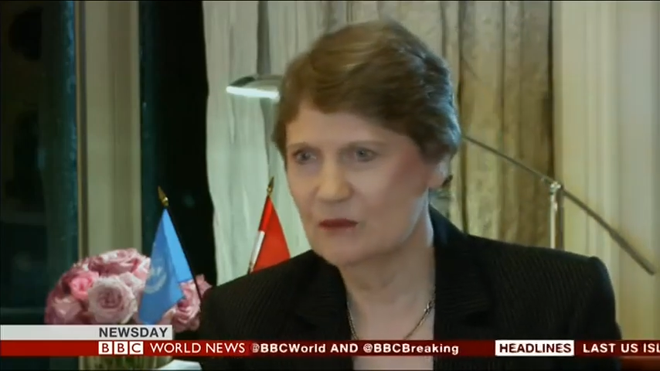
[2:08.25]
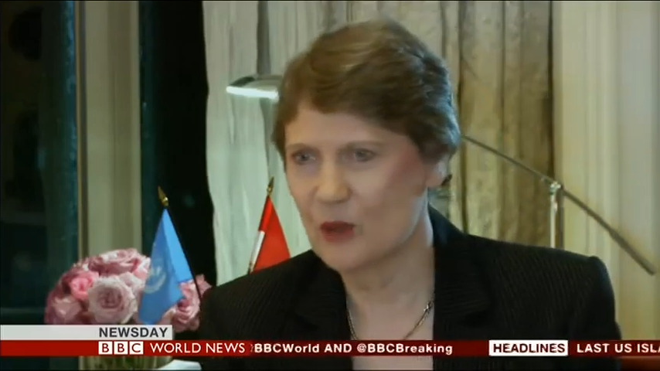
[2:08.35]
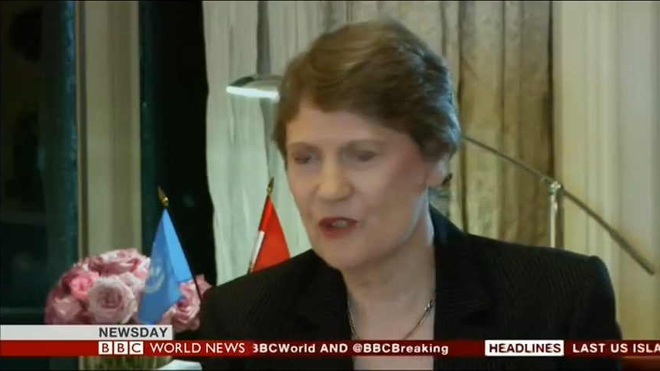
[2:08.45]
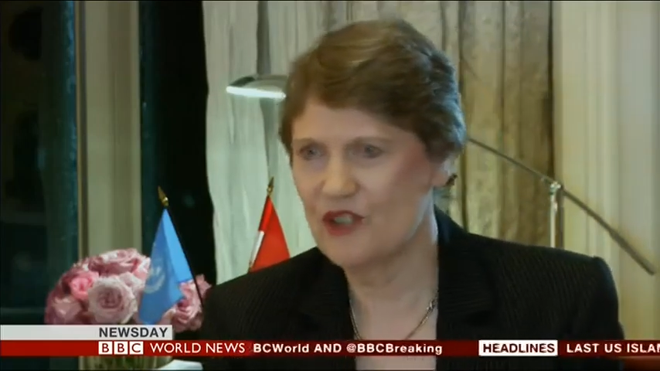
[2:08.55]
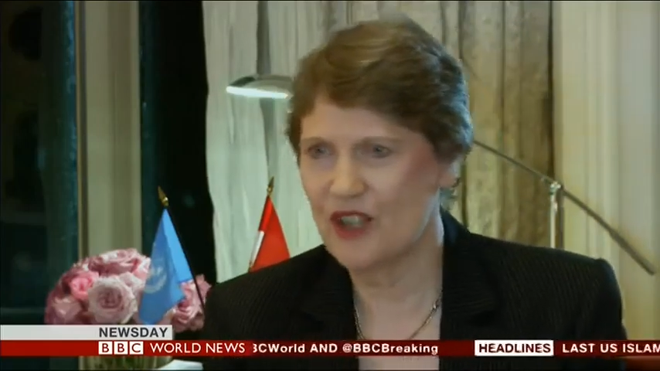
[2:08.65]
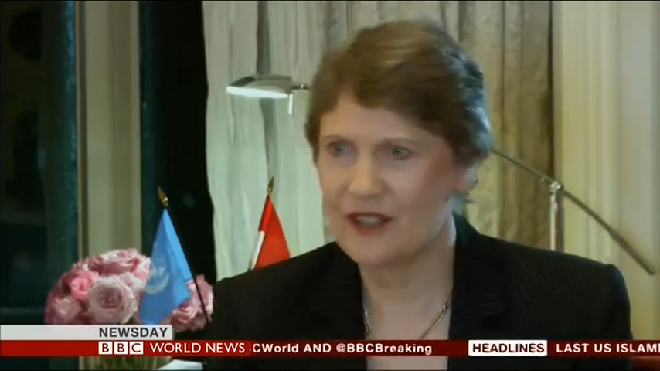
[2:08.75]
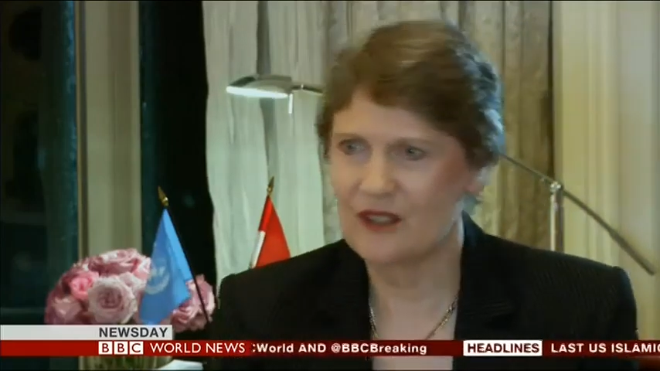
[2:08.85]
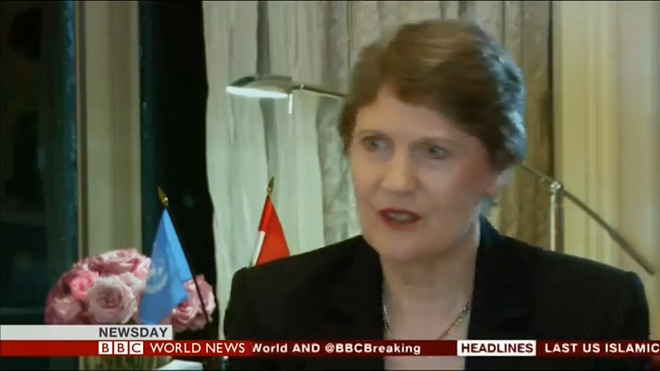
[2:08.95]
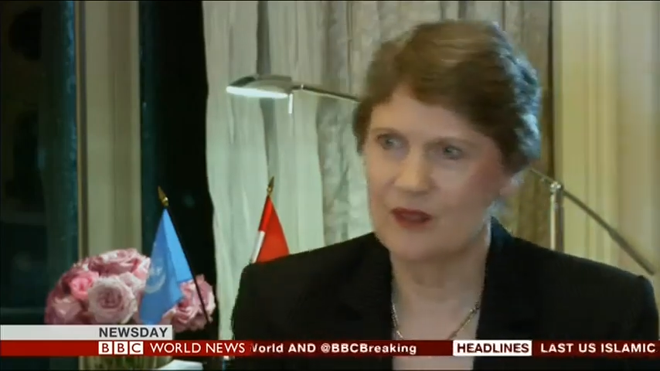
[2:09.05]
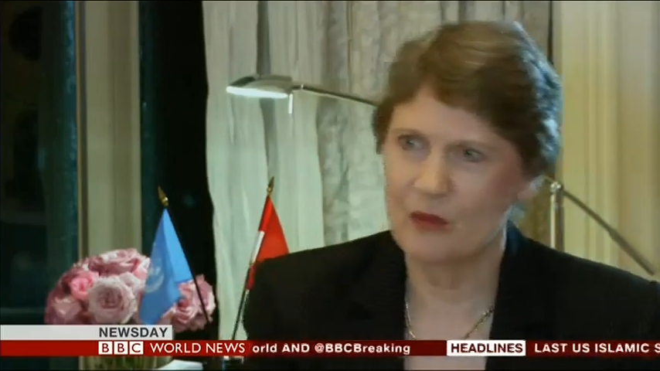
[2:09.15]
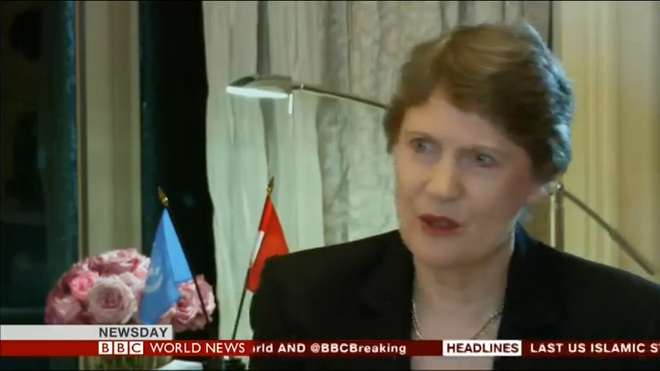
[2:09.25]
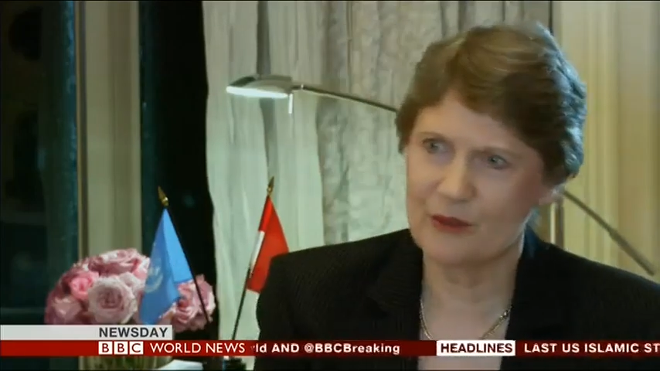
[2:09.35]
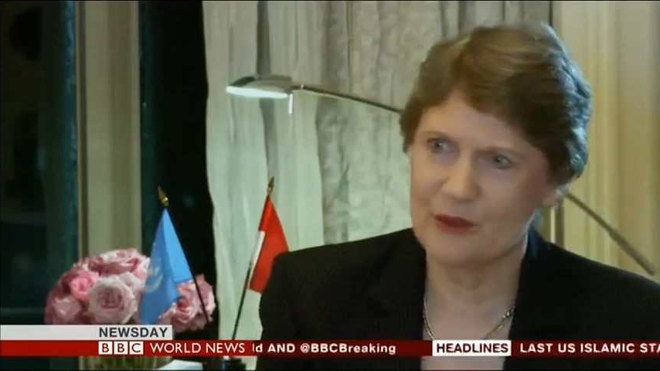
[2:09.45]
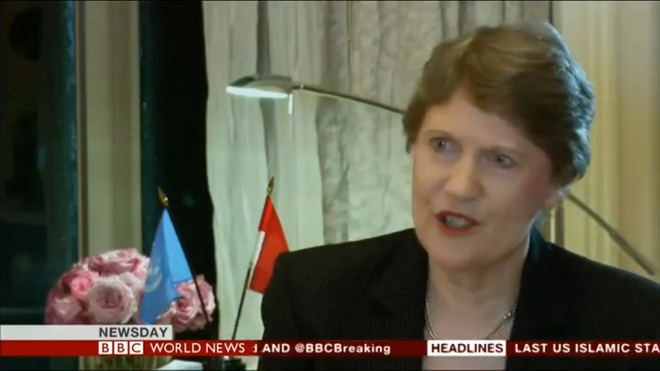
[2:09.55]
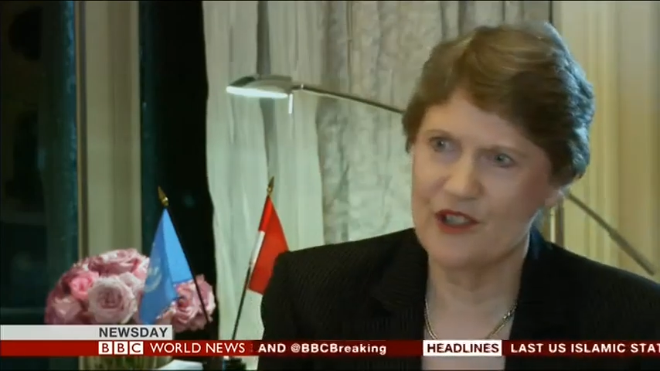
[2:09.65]
what gender, what
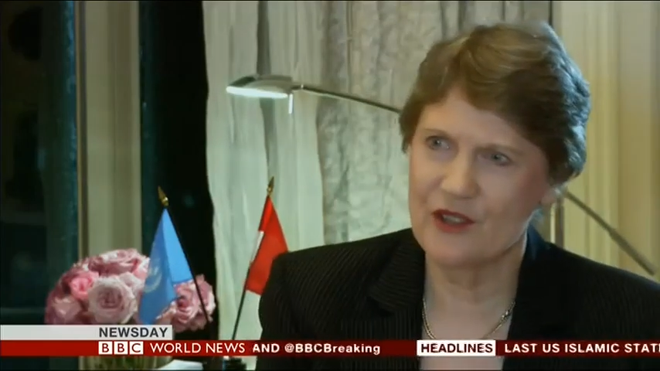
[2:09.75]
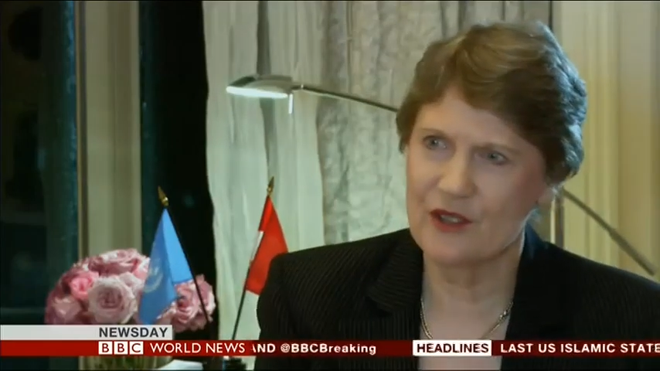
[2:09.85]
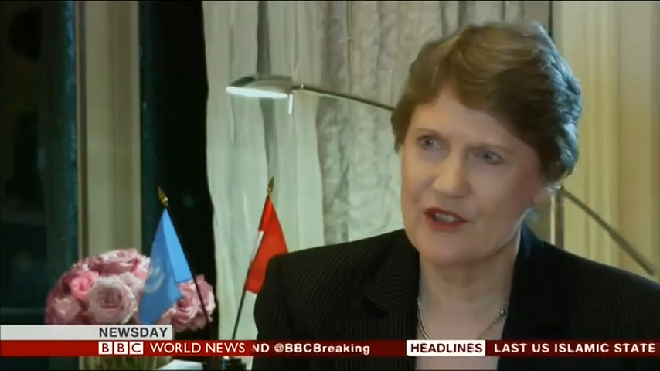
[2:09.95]
region.